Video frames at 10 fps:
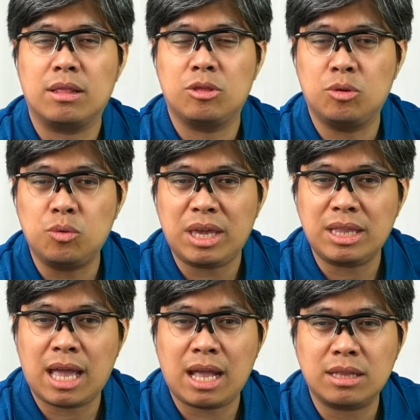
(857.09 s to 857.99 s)
doing
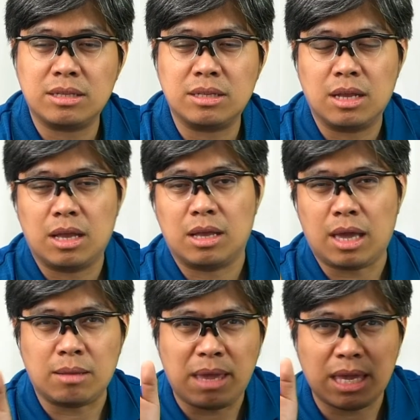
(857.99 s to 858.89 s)
that
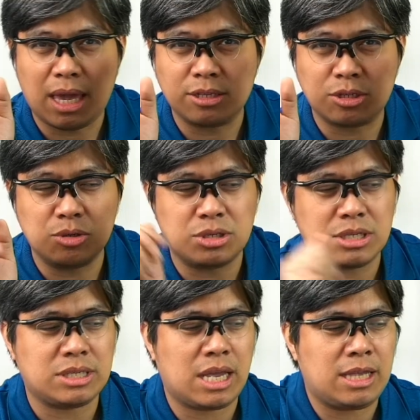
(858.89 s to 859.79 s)
and making excuses
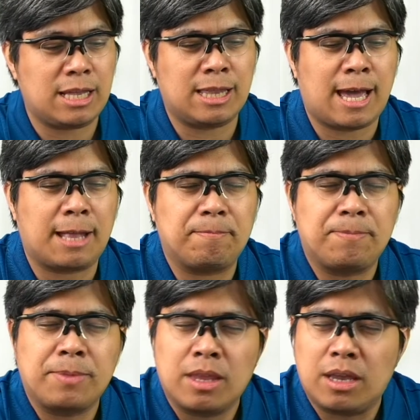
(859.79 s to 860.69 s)
stating that,
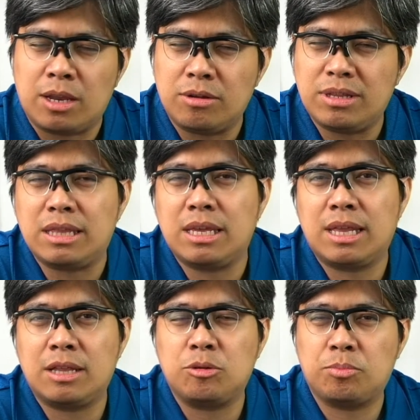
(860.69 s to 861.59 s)
you know, they did
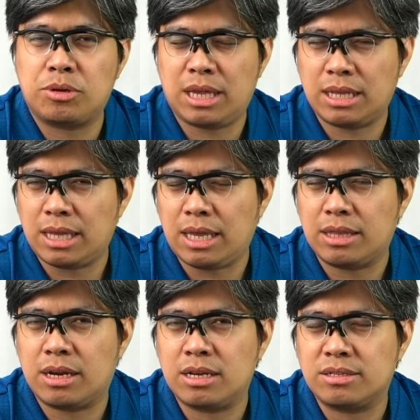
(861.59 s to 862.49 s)
that to protect the
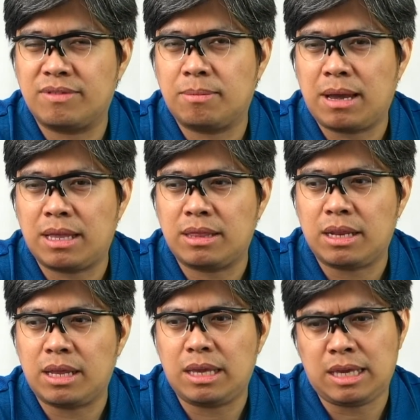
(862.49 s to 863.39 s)
interest of the
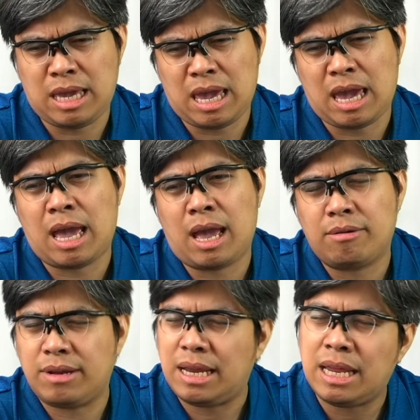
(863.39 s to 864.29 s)
battery. Yeah,
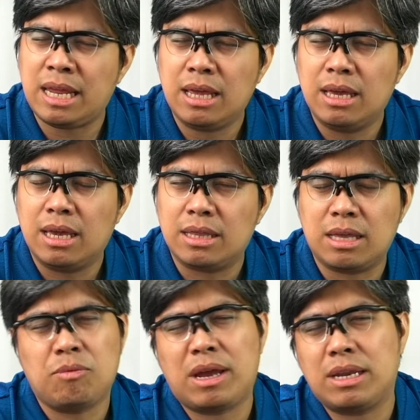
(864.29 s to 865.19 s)
really?
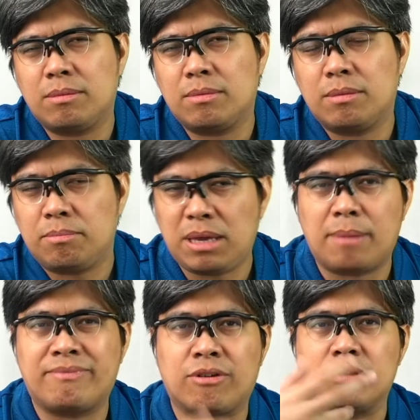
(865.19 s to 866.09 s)
Then why not be
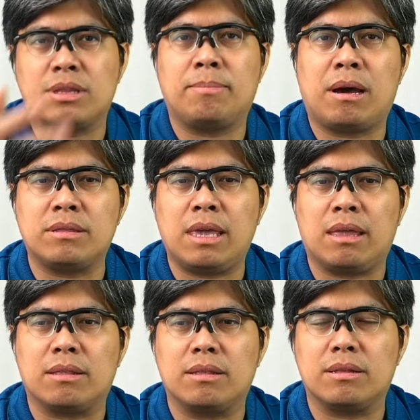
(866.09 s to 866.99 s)
upfront about
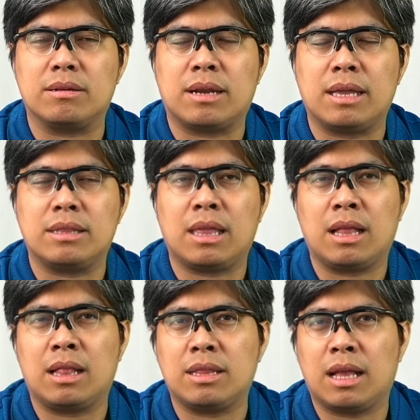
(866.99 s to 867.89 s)
it, right?
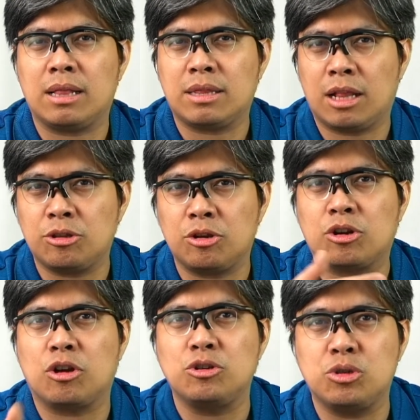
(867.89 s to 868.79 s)
Tell to your
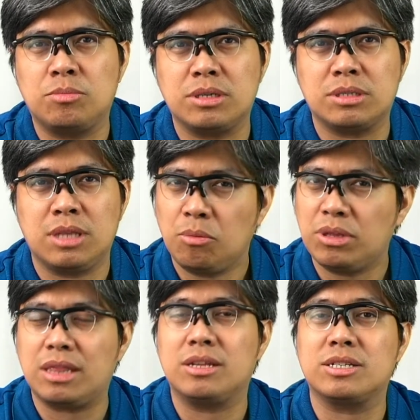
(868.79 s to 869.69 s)
consumers. They would
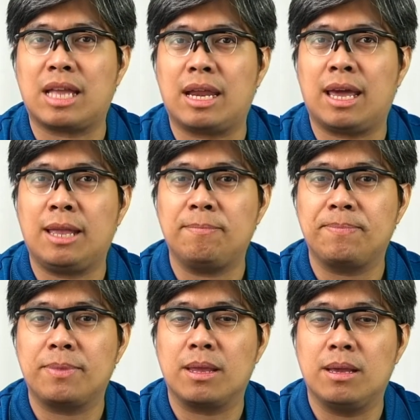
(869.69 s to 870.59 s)
understand that.
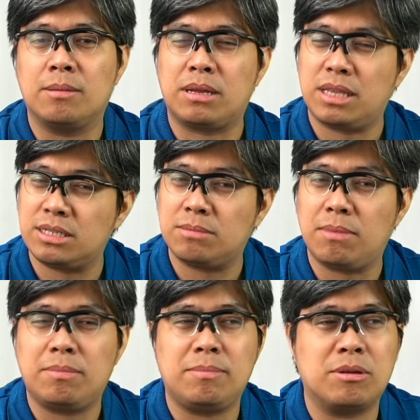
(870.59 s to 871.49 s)
But is it
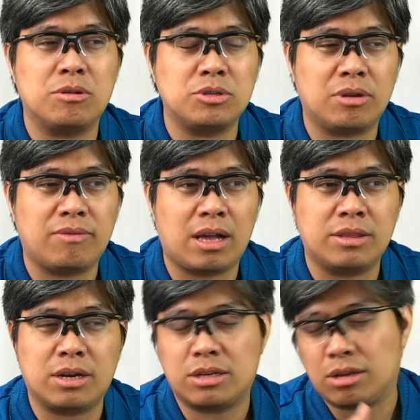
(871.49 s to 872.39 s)
maybe because you have other